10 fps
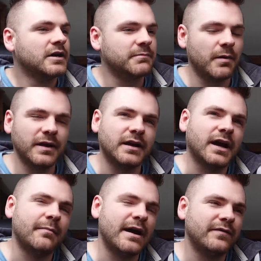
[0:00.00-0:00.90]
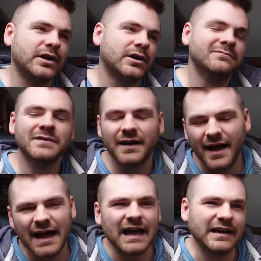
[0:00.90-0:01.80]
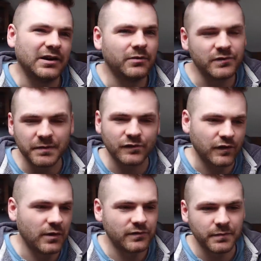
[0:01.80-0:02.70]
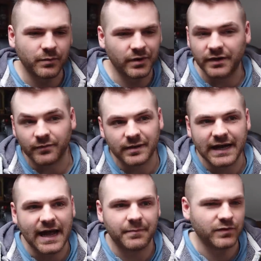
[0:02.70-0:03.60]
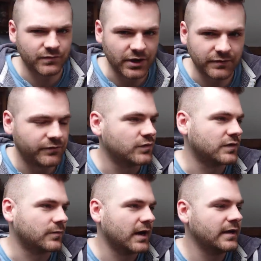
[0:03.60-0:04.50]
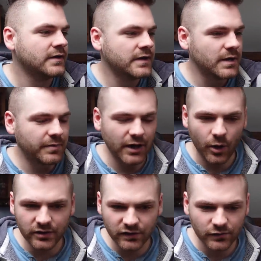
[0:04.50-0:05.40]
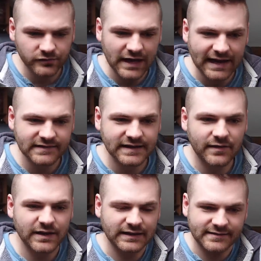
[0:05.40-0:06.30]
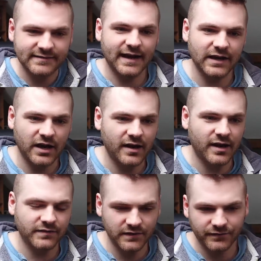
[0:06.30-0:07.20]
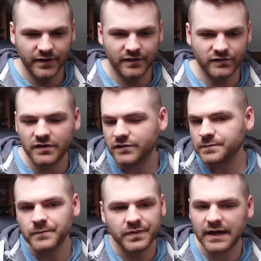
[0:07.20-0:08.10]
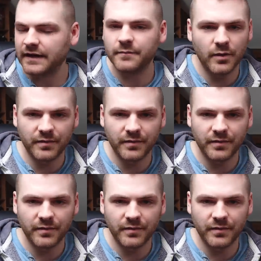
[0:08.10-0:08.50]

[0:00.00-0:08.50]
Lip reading: You're probably going to come out of it and go, it was a bit slow, it was a bit boring, nothing really happened, it's very confusing, right? But it only sort of ties together in the second half of the first season, and at the